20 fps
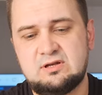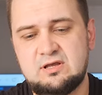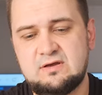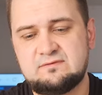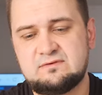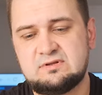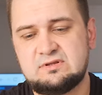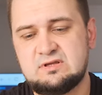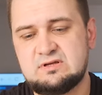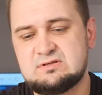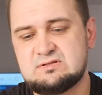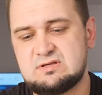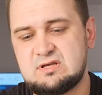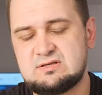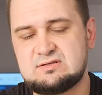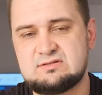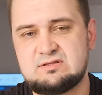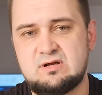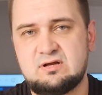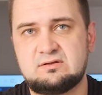left there is
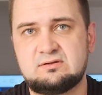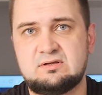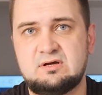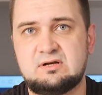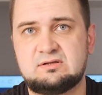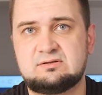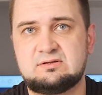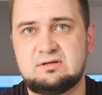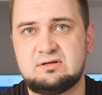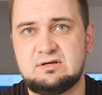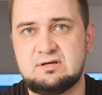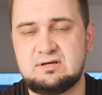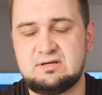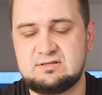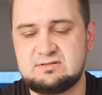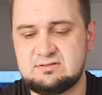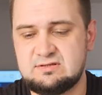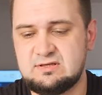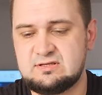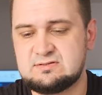a standard
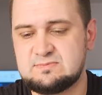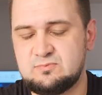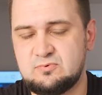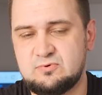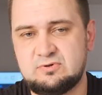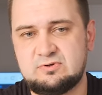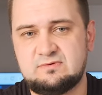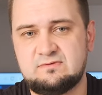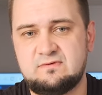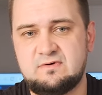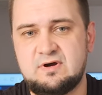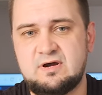6.5